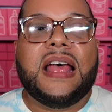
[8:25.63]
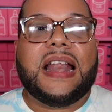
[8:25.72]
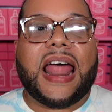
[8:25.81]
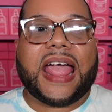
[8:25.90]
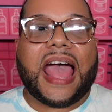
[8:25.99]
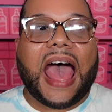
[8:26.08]

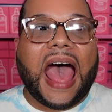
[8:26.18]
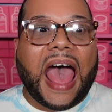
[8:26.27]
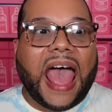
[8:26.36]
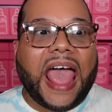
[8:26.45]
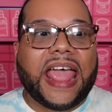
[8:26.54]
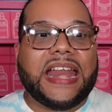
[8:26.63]
Like,
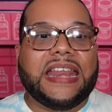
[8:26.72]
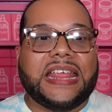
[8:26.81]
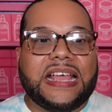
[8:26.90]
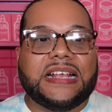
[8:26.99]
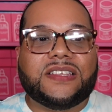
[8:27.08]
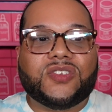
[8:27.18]
I
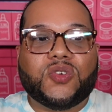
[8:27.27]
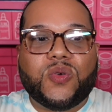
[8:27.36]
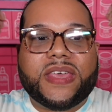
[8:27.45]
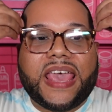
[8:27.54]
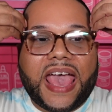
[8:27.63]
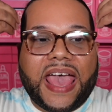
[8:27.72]
need to
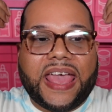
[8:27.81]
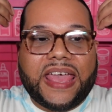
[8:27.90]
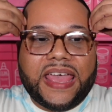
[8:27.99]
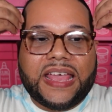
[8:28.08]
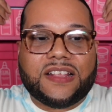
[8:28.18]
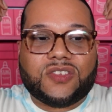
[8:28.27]
get
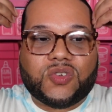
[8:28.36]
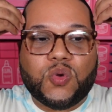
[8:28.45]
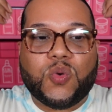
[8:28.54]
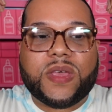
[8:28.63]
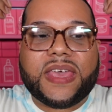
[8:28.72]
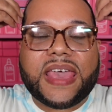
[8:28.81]
it
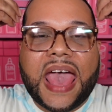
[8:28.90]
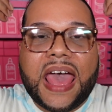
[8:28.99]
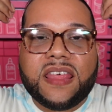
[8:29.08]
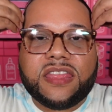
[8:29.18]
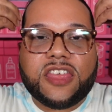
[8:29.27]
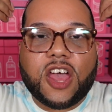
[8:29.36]

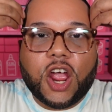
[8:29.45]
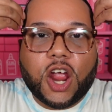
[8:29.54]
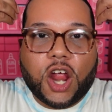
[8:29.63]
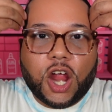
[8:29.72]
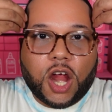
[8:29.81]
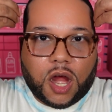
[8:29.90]

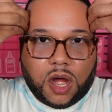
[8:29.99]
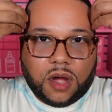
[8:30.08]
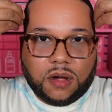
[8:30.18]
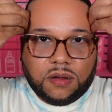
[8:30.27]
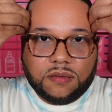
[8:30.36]
together.